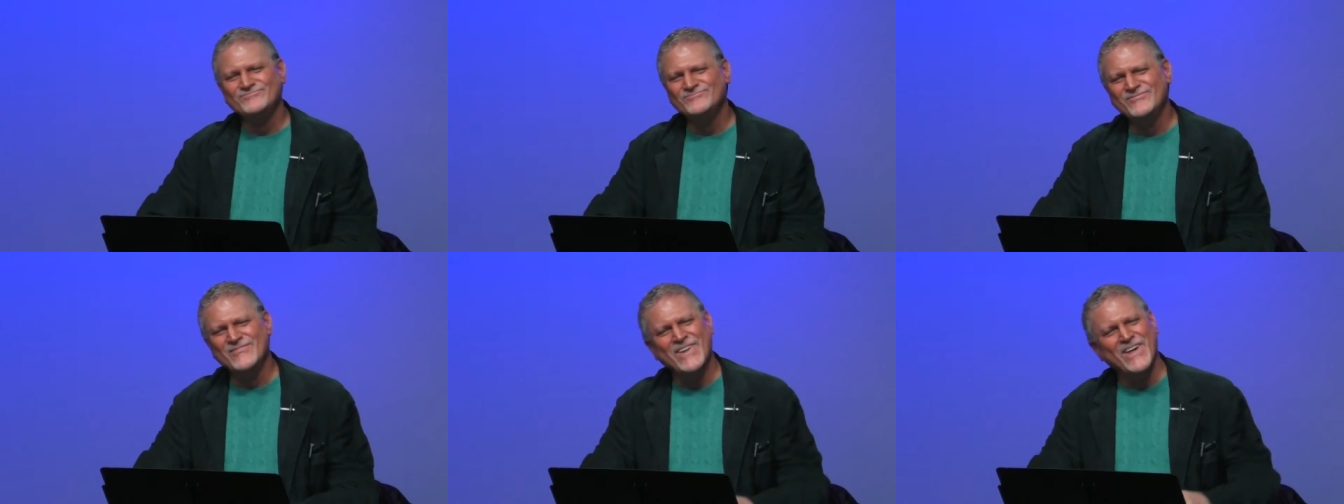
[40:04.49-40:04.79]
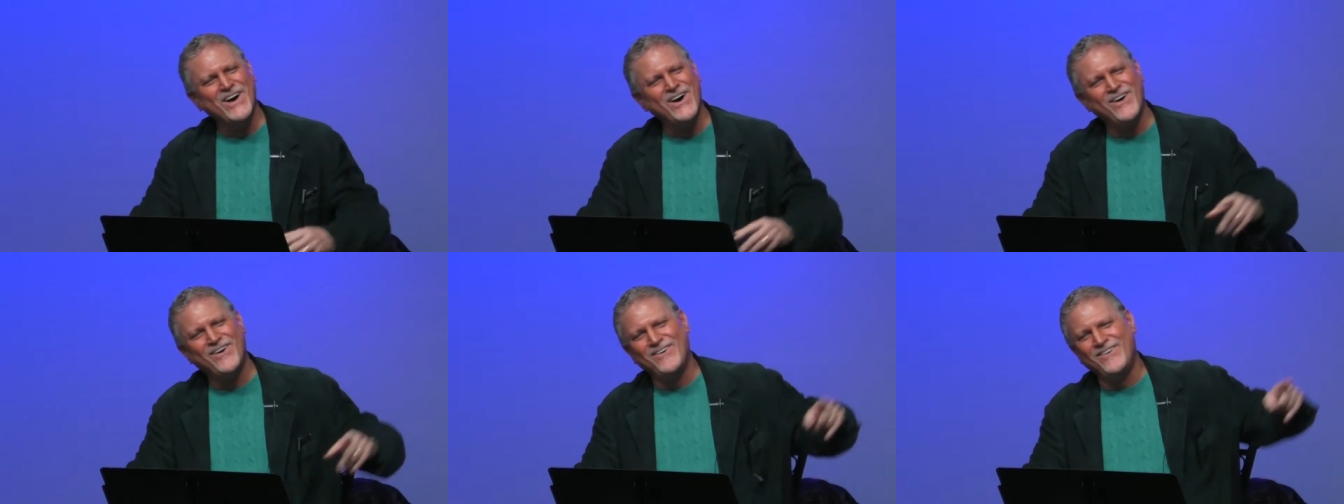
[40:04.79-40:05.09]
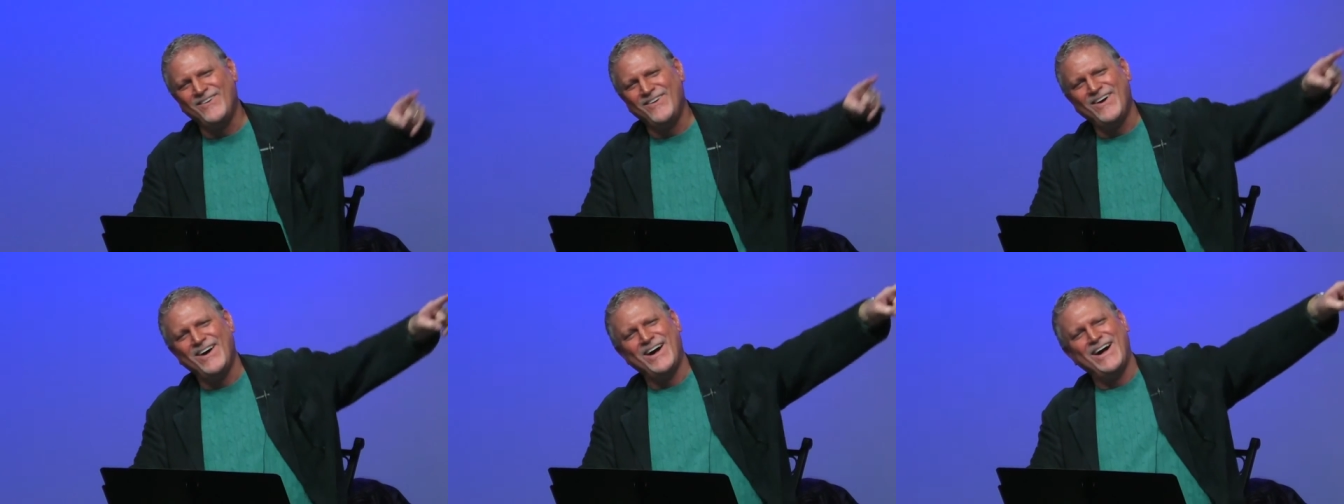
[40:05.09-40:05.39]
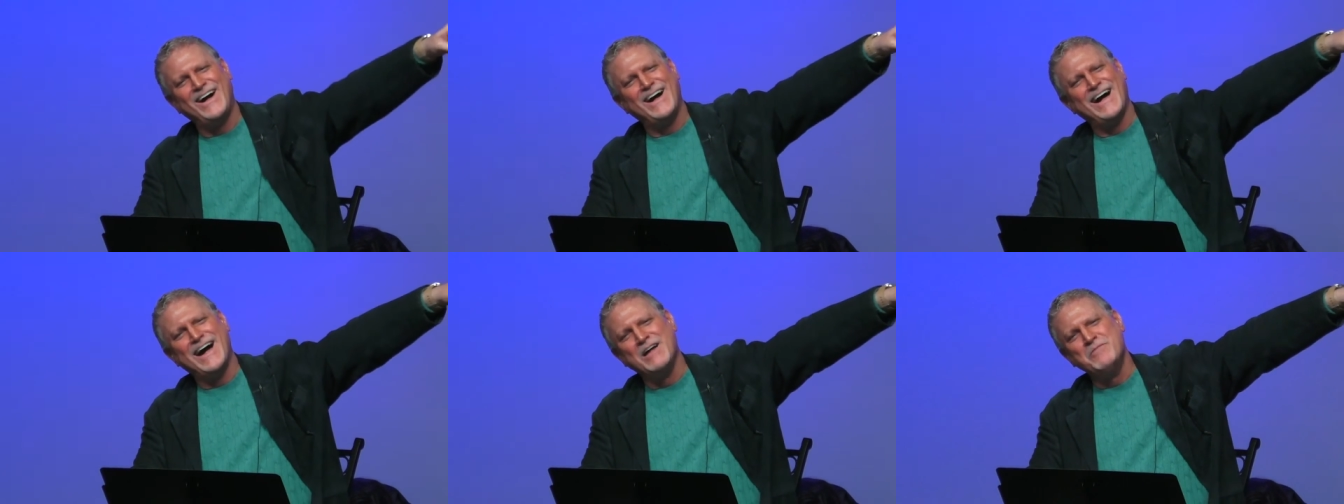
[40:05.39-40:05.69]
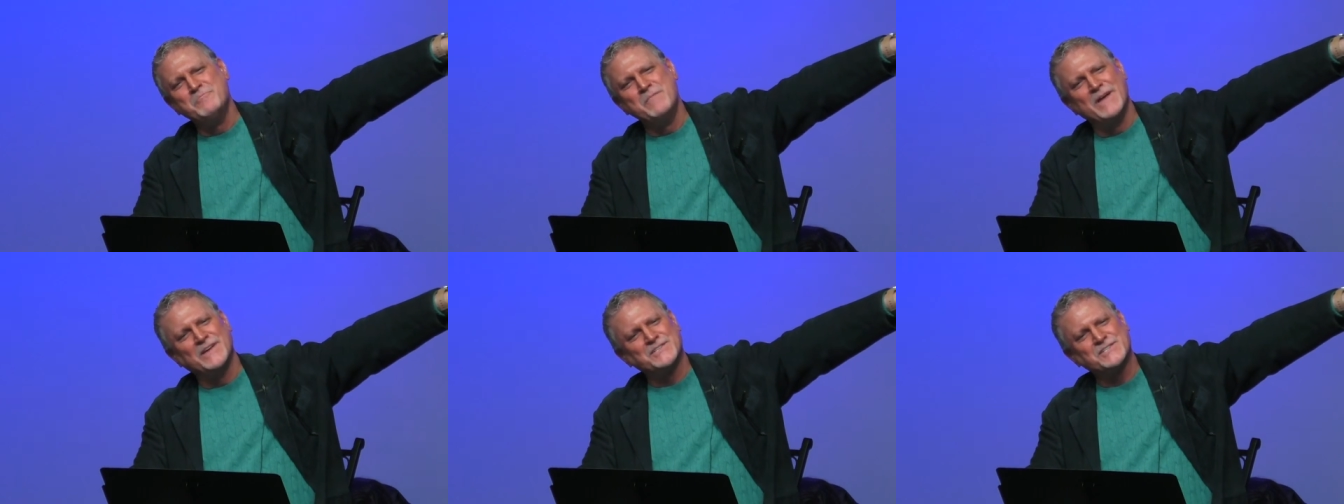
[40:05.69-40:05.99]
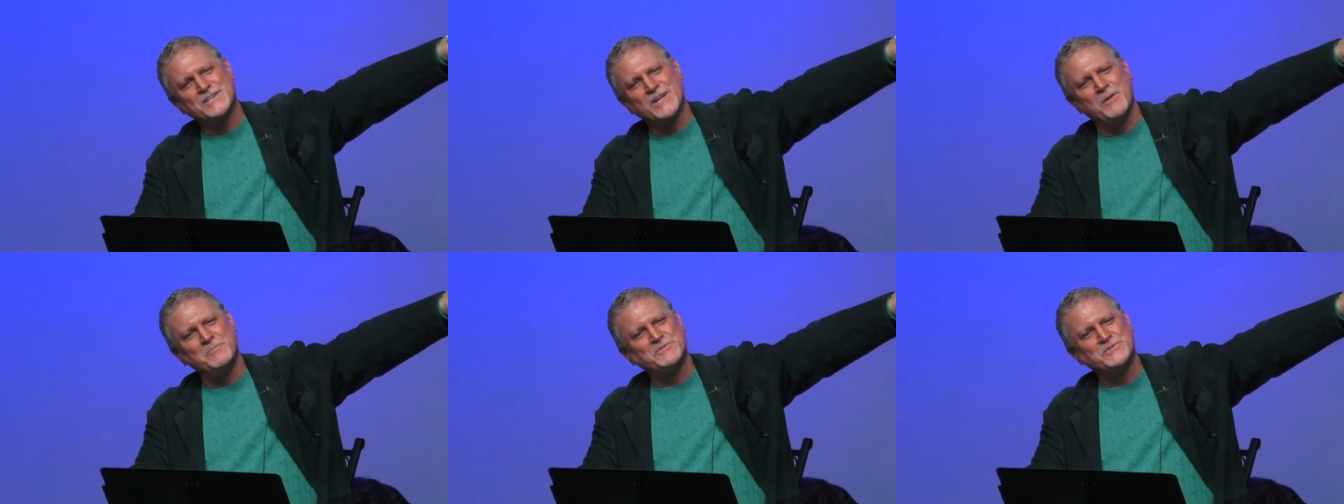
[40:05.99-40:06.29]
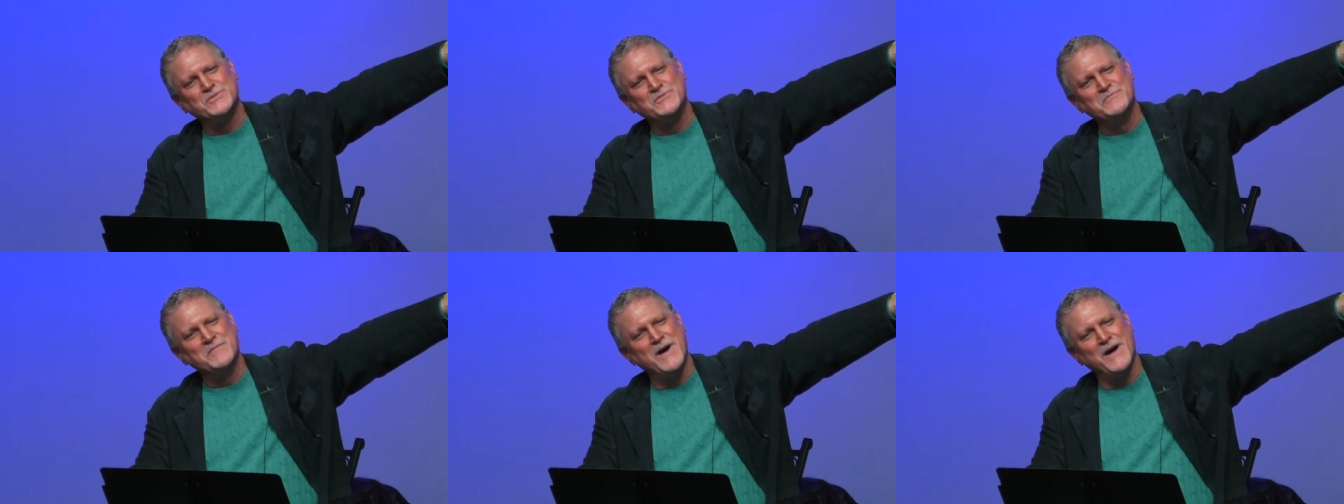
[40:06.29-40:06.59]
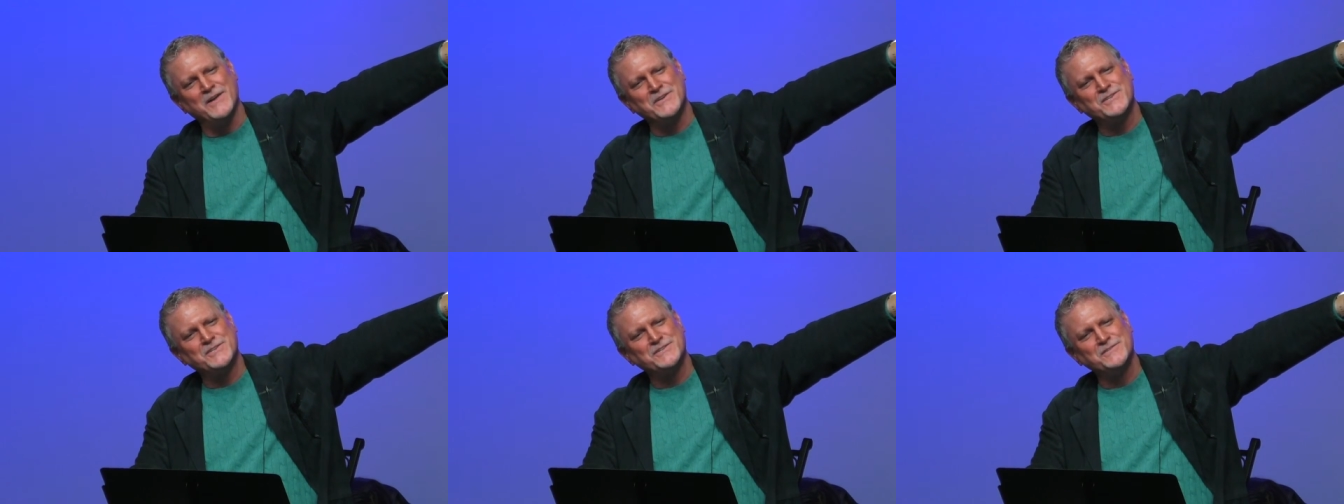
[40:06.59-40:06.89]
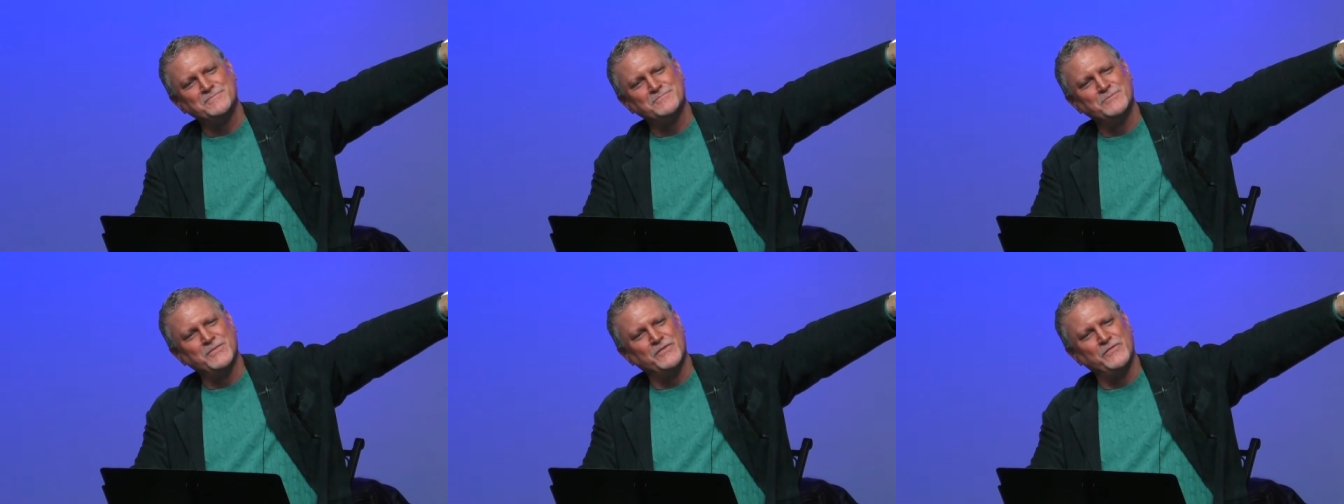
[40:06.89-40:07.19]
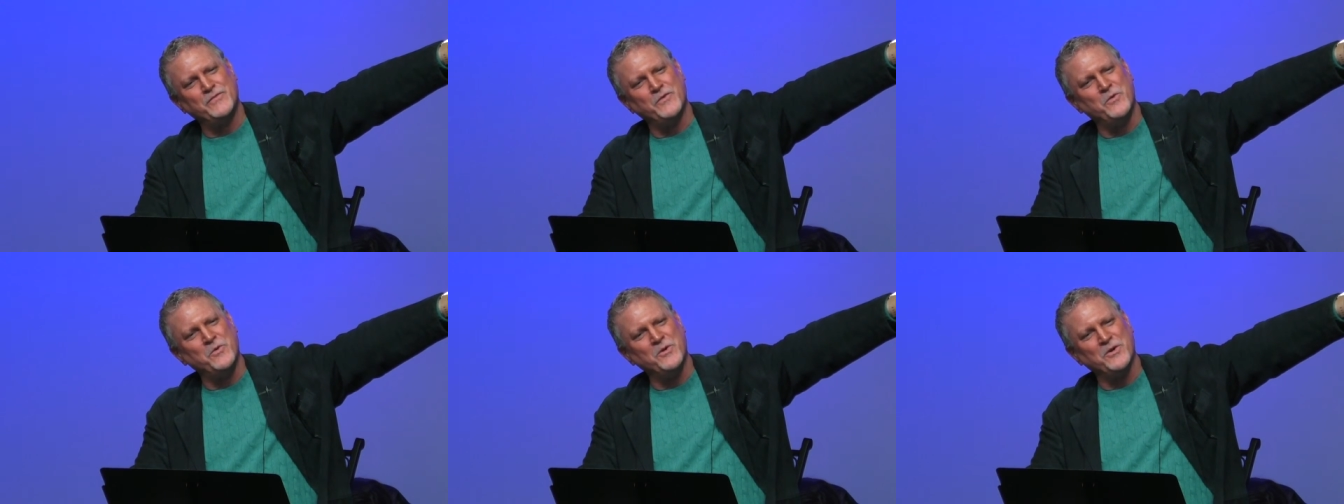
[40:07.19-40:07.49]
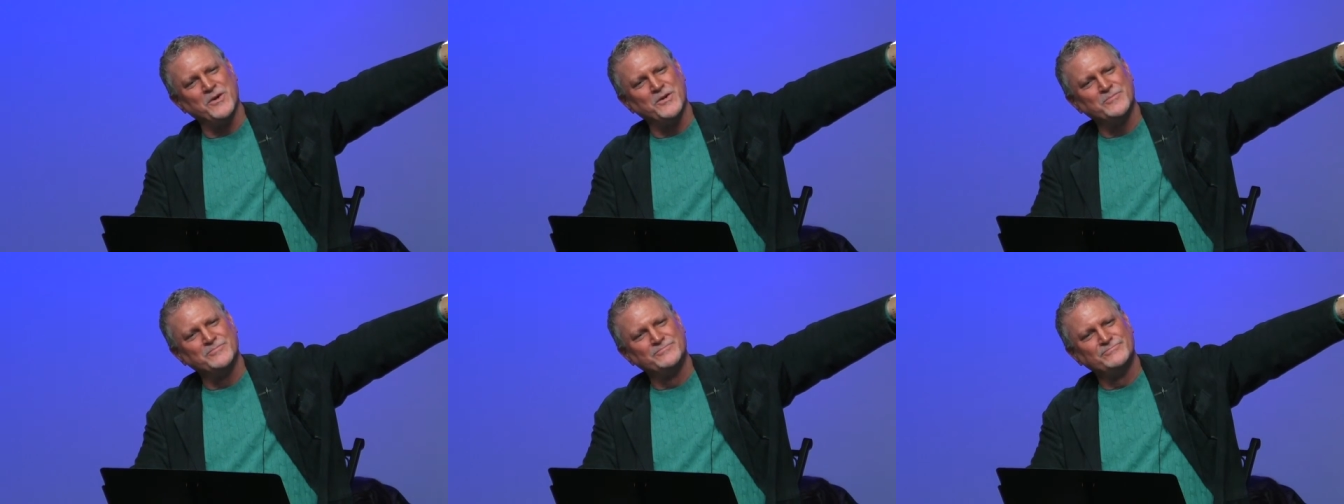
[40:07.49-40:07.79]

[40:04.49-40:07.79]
No, I messed up too much before.